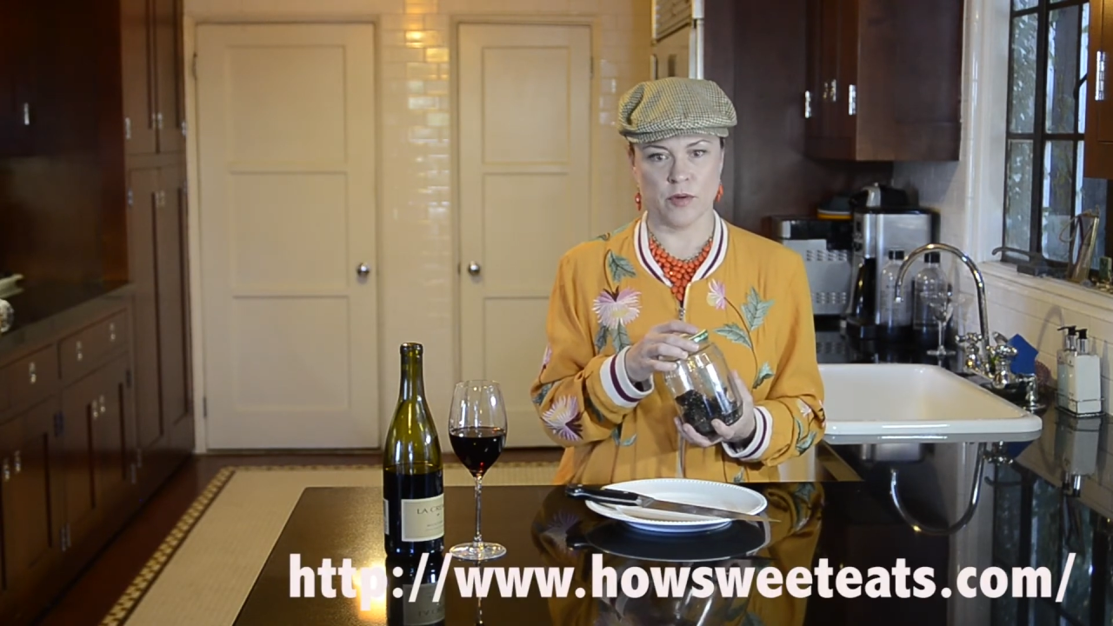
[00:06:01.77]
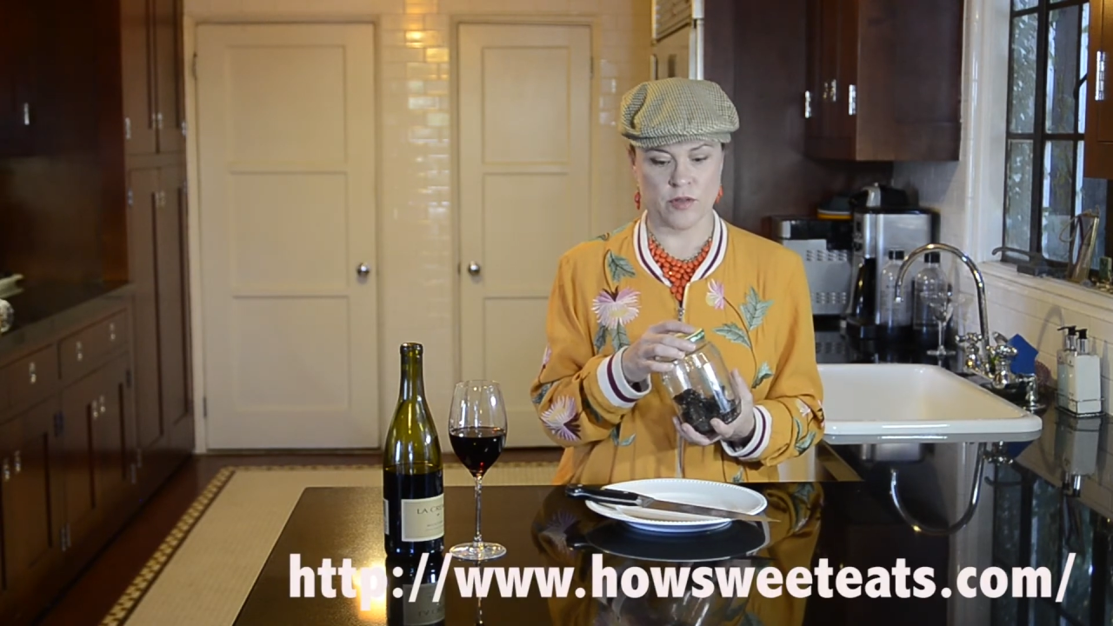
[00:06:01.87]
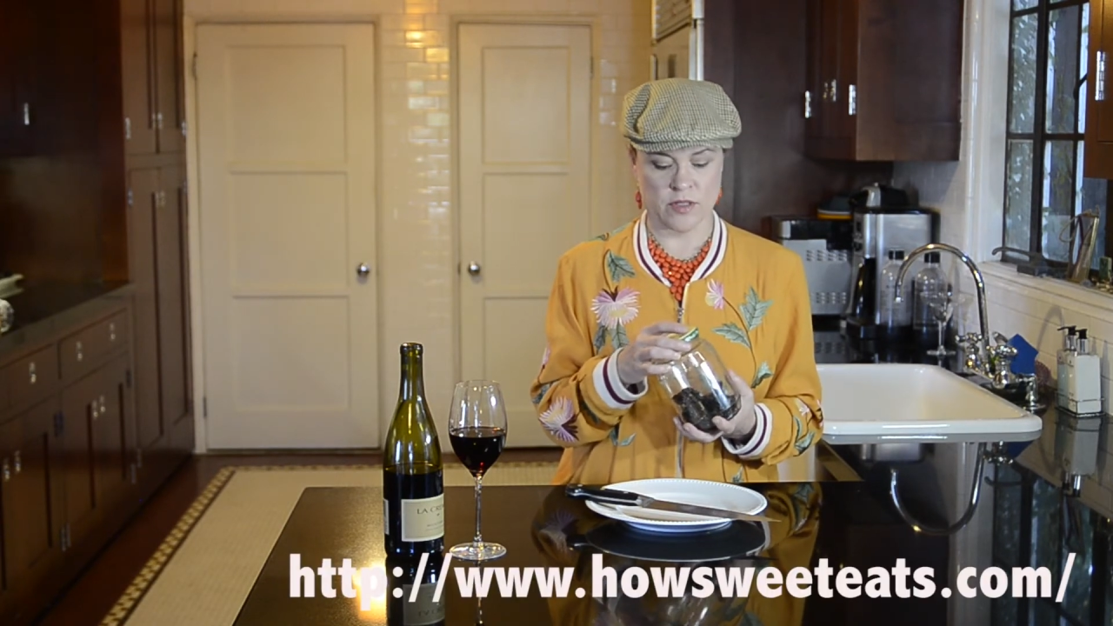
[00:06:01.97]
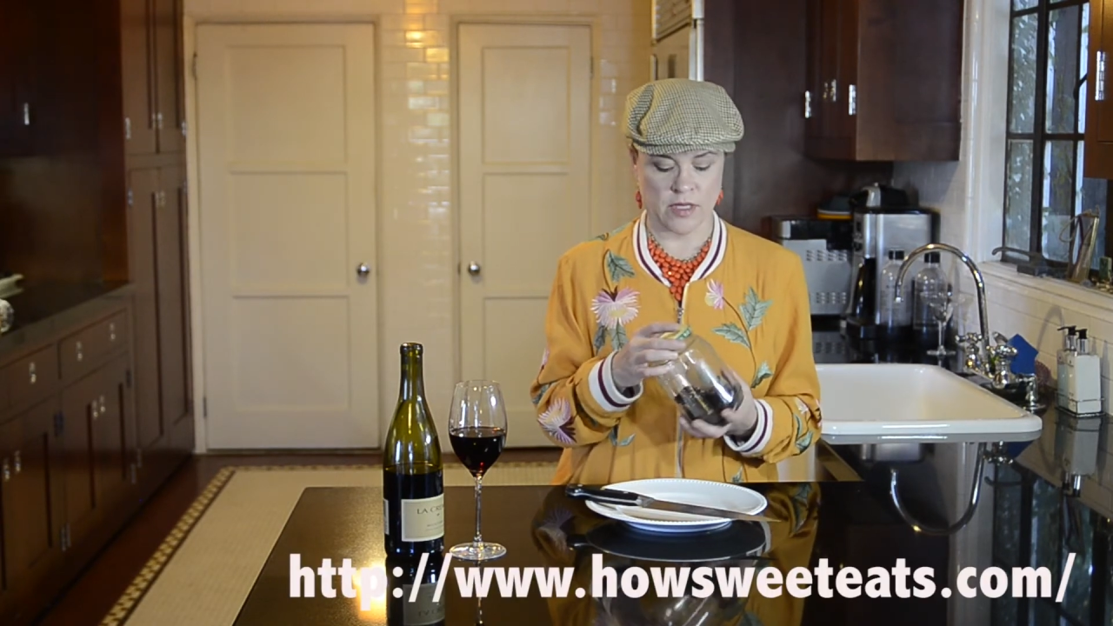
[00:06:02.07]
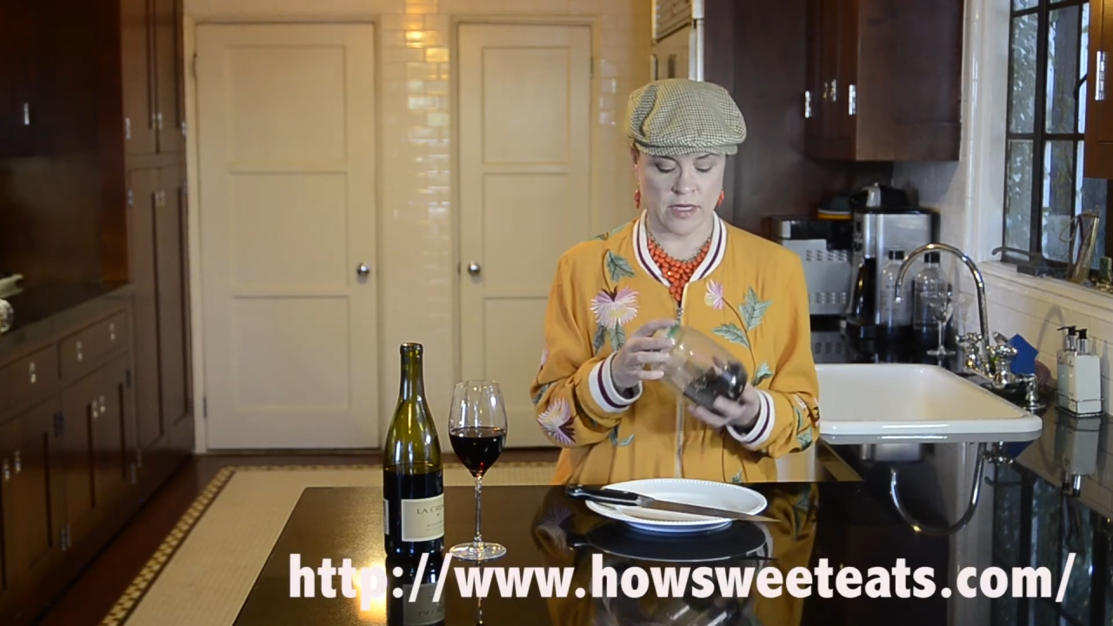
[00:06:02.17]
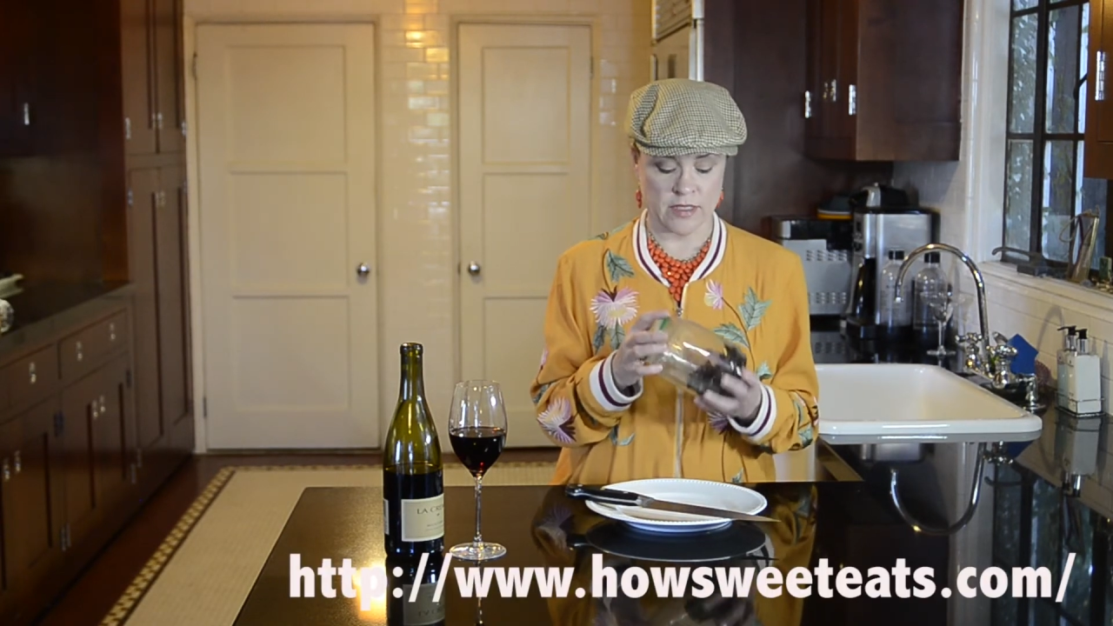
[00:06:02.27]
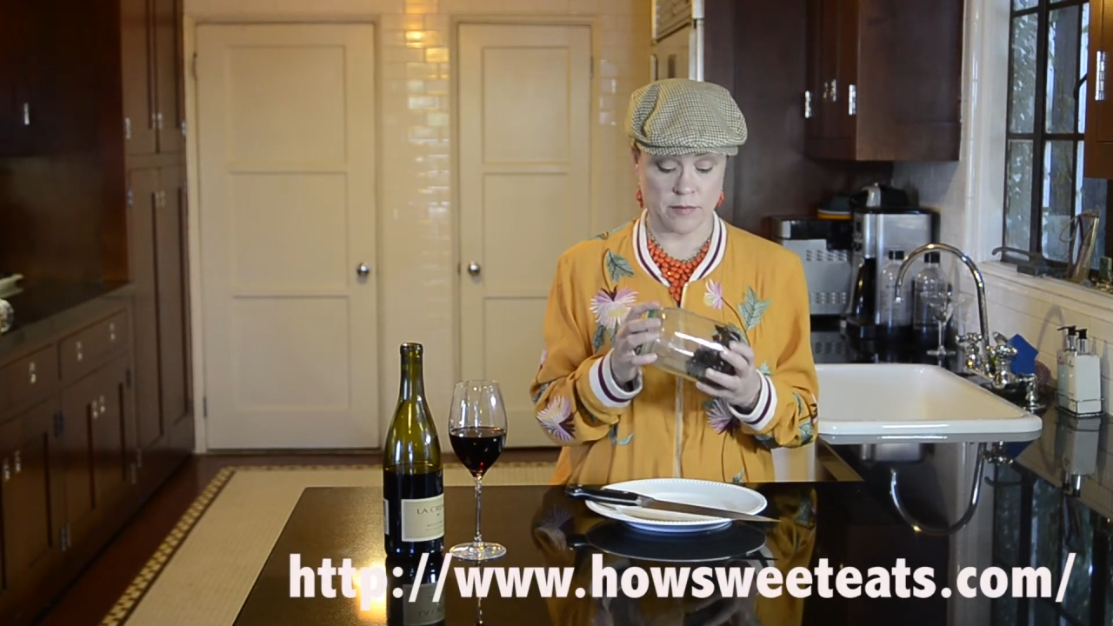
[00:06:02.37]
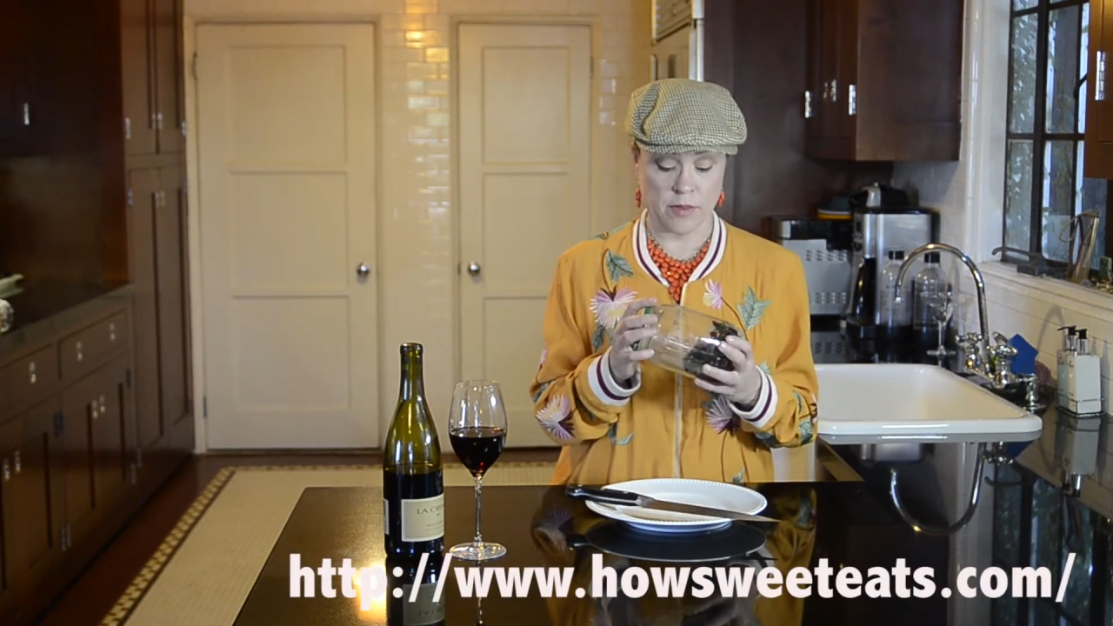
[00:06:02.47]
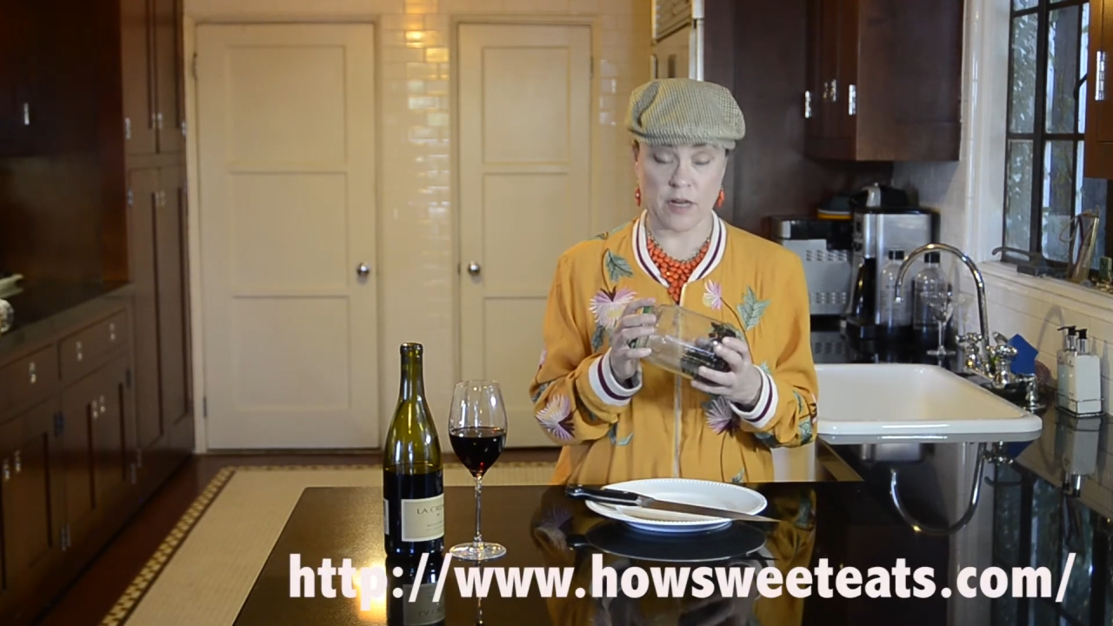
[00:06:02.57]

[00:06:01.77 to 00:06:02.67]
post that I did.